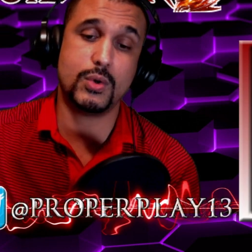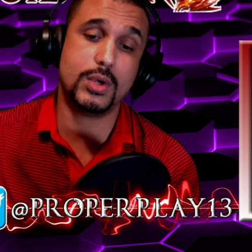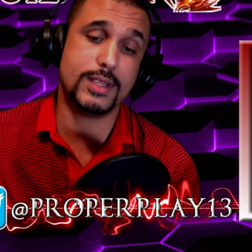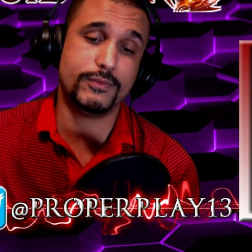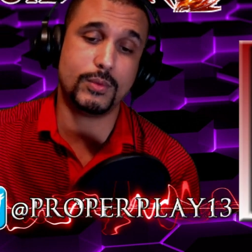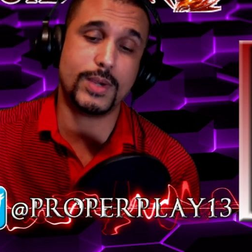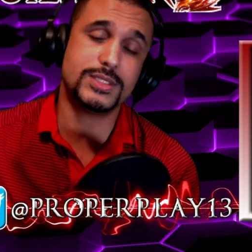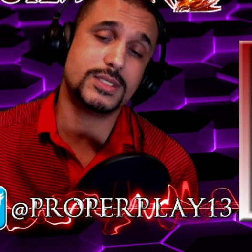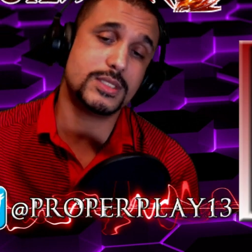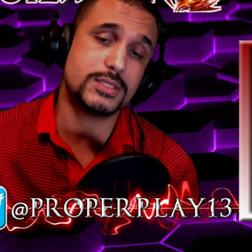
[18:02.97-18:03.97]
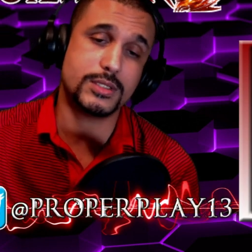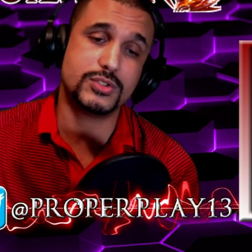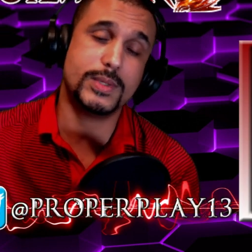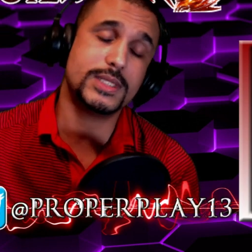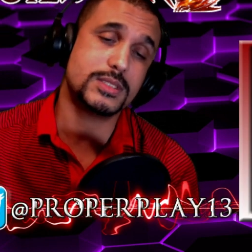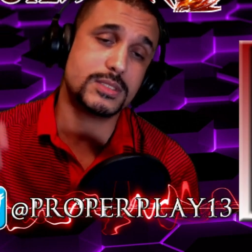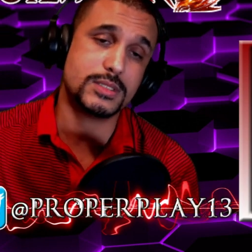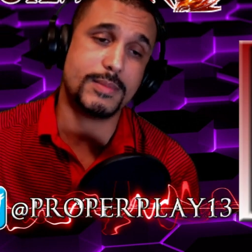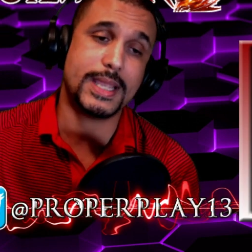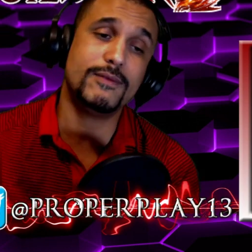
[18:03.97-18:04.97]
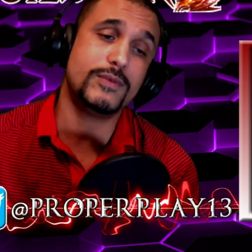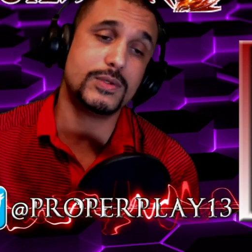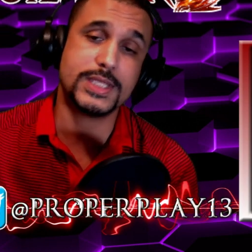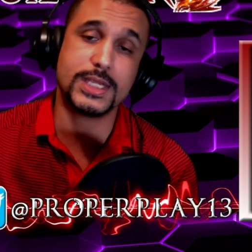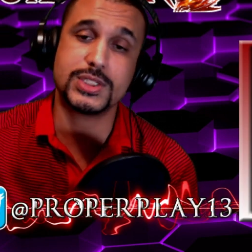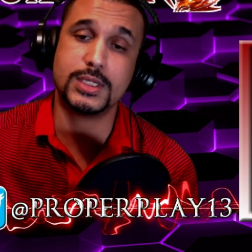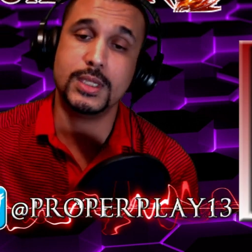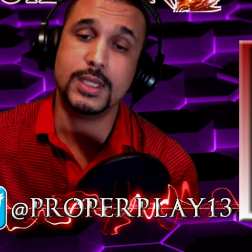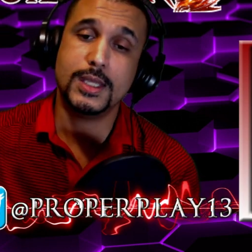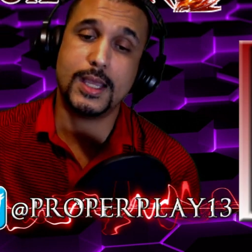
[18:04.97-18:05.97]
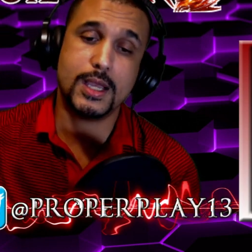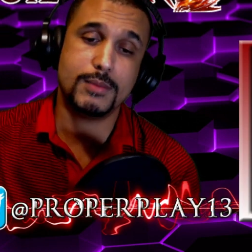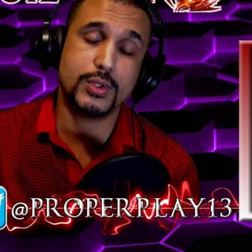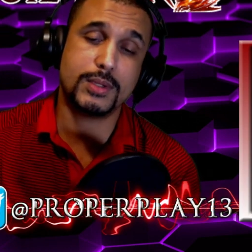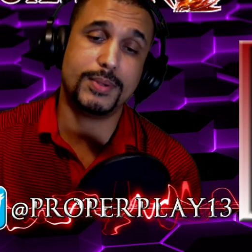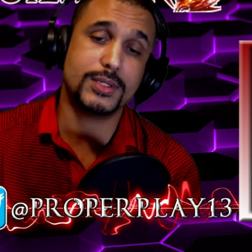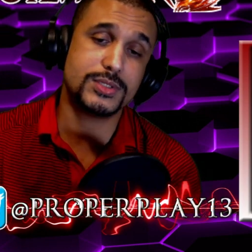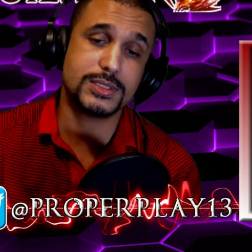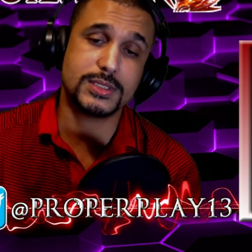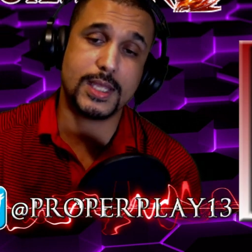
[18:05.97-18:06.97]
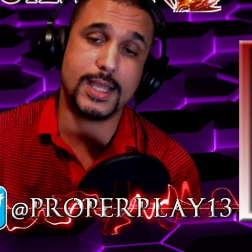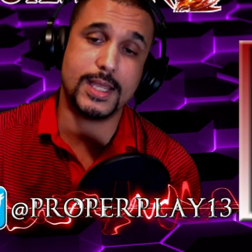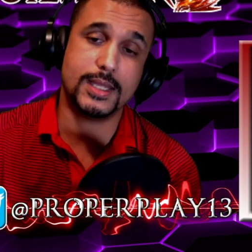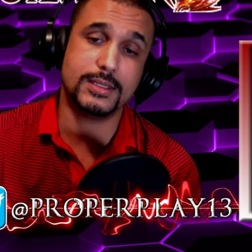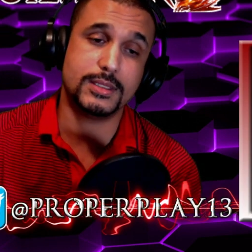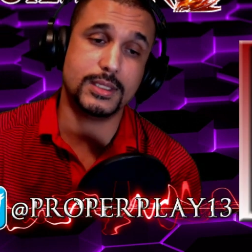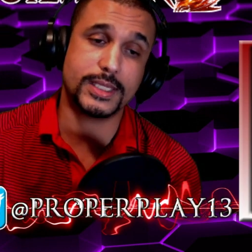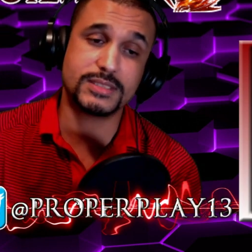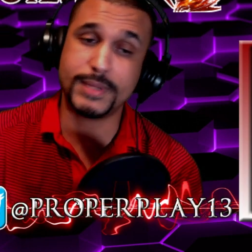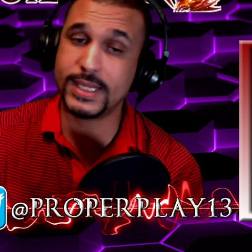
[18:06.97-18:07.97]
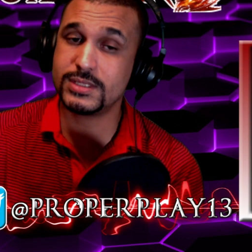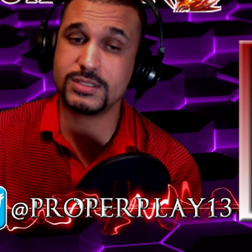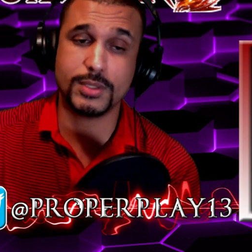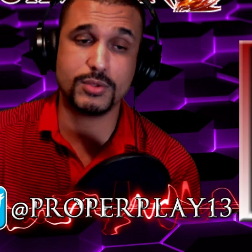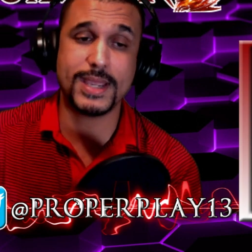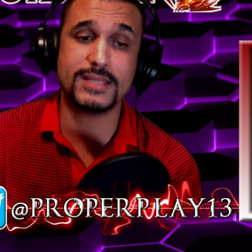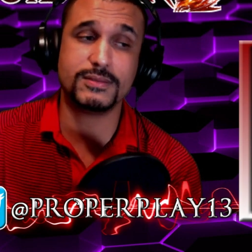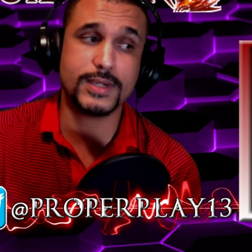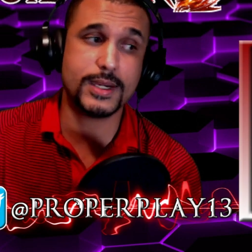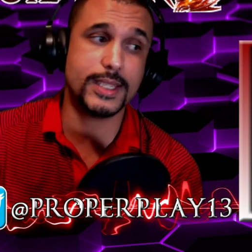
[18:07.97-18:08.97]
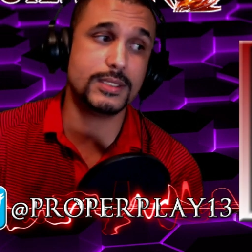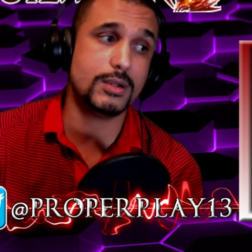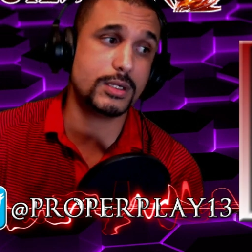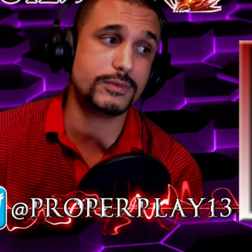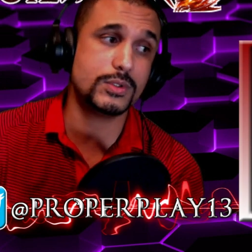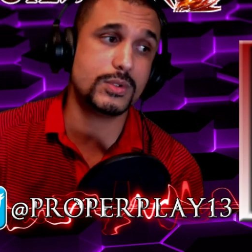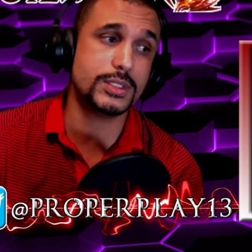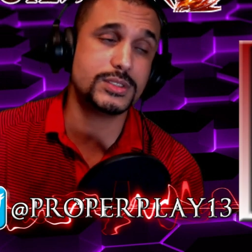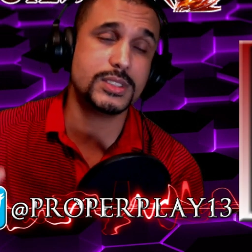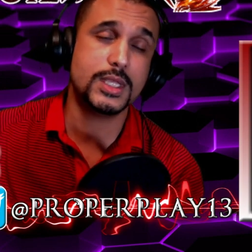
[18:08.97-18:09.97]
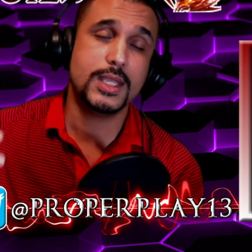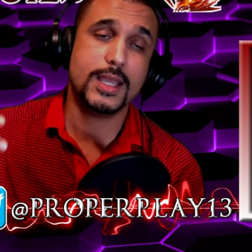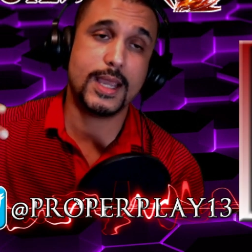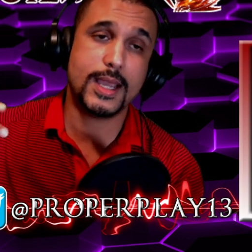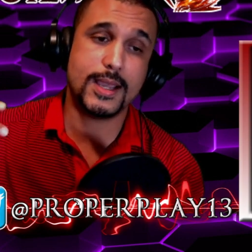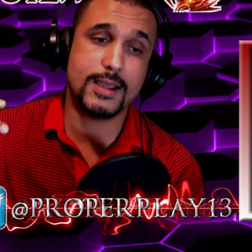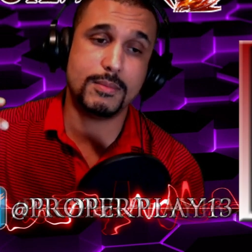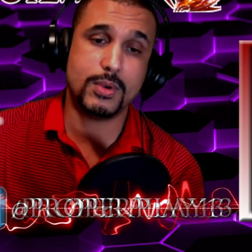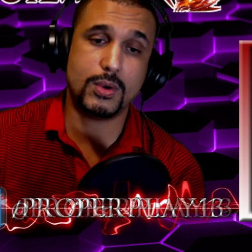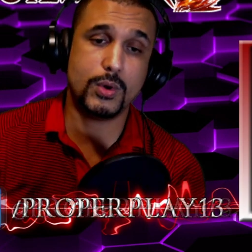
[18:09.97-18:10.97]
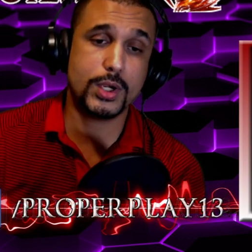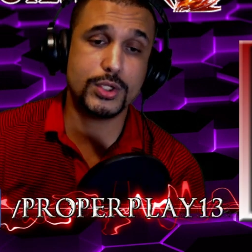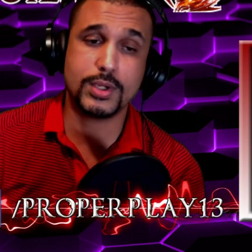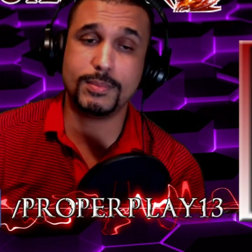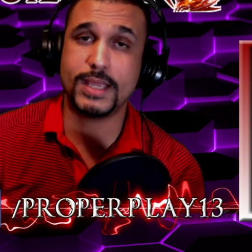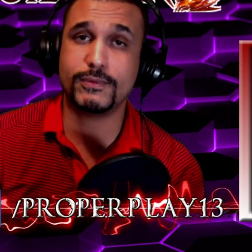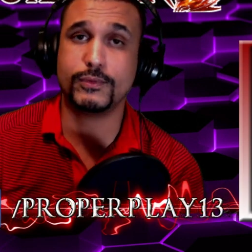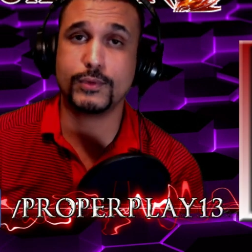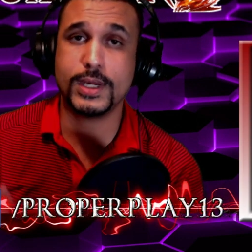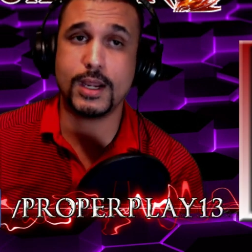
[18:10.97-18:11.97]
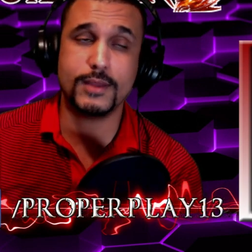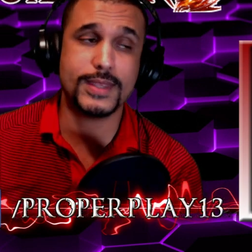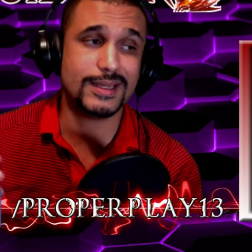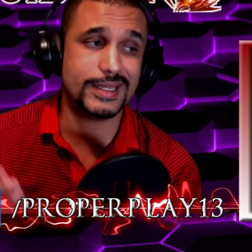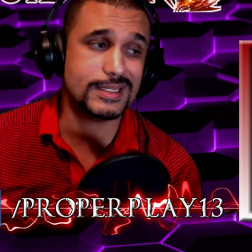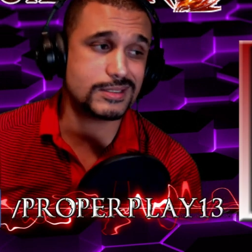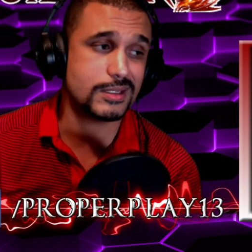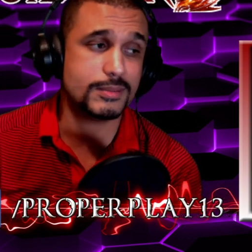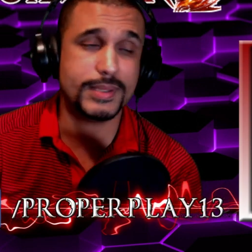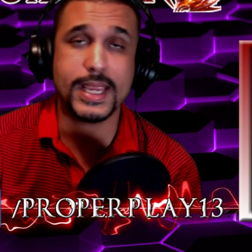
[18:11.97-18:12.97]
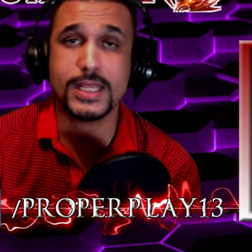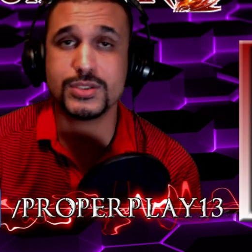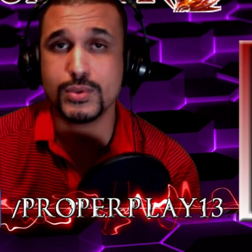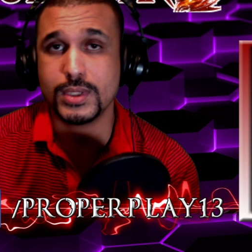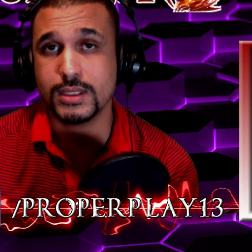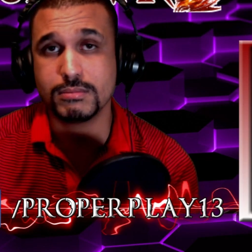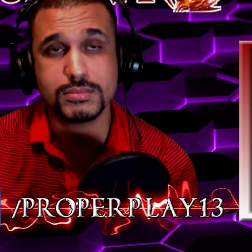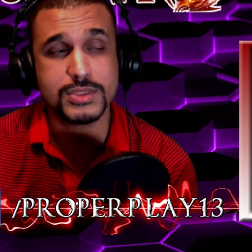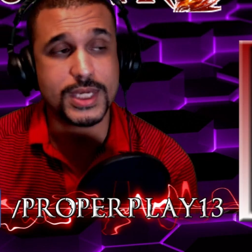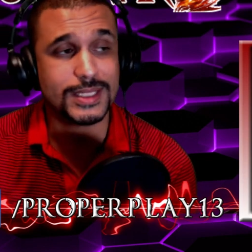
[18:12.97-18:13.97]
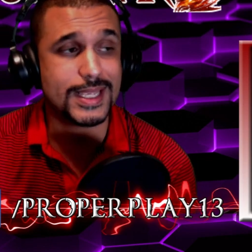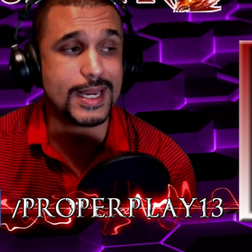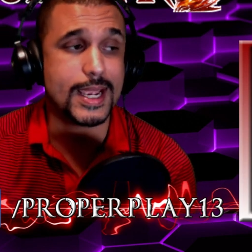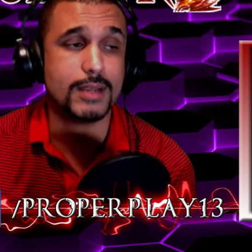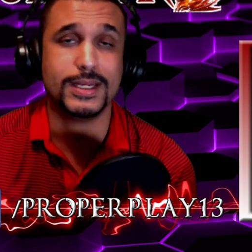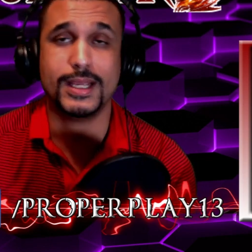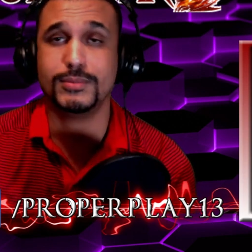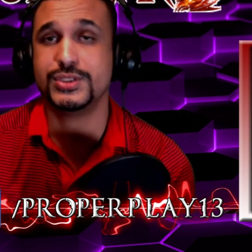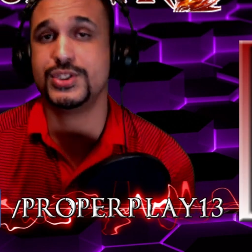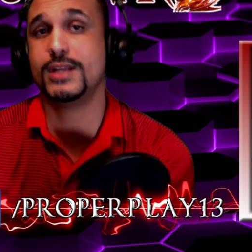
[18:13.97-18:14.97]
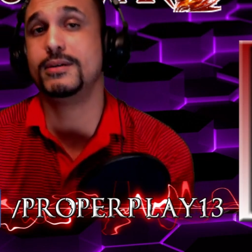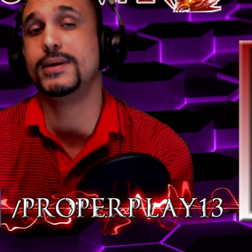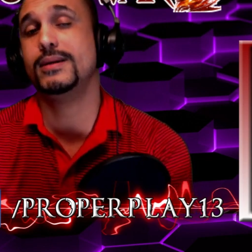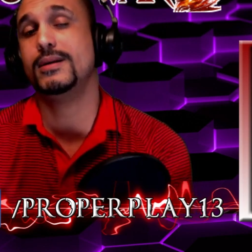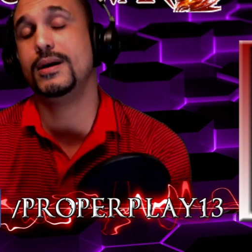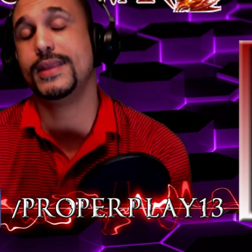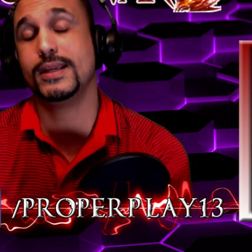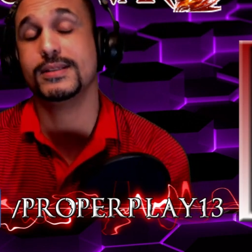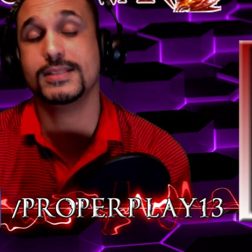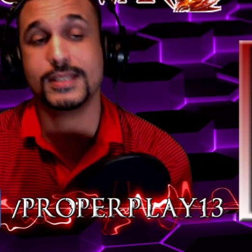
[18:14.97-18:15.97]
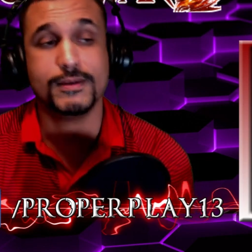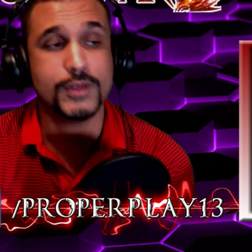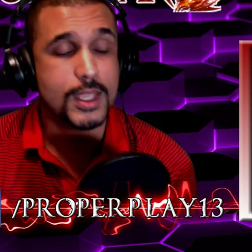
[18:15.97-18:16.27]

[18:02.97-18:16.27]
Or if you're watching this on Twitch, this is on my info section. You can purchase the expansions, both Path of Fire and Heart of Thorns, or you can play for free. All that links on the page. You can check that out. It helps the channel out, all that good stuff.